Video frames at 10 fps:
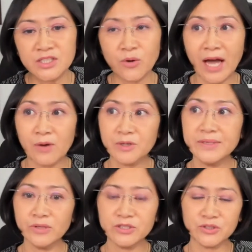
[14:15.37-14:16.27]
So how are
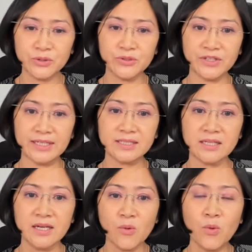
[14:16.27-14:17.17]
we going to do
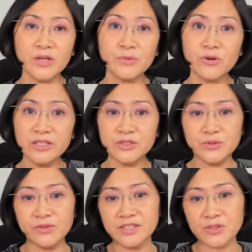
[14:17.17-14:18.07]
this? One, we're going to
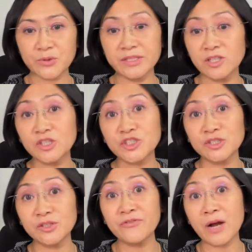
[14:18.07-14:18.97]
do this through
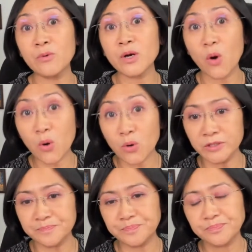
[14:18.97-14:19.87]
reduction of our
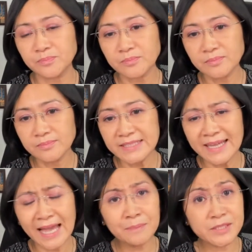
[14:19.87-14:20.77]
own
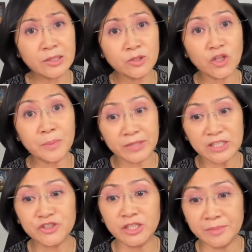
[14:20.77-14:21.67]
absolute
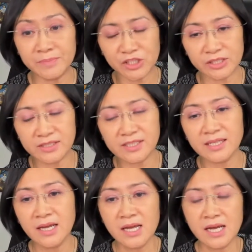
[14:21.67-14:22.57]
operational
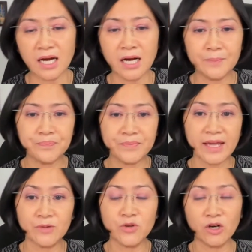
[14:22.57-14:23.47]
emissions. Um,
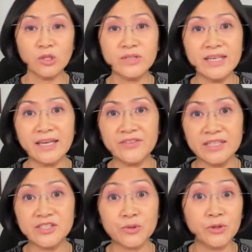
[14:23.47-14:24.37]
and we are looking at
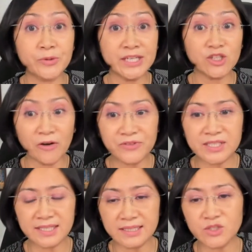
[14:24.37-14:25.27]
this through green
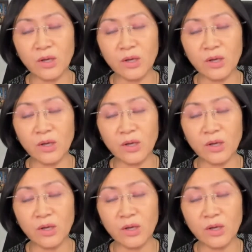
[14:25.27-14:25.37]
offices.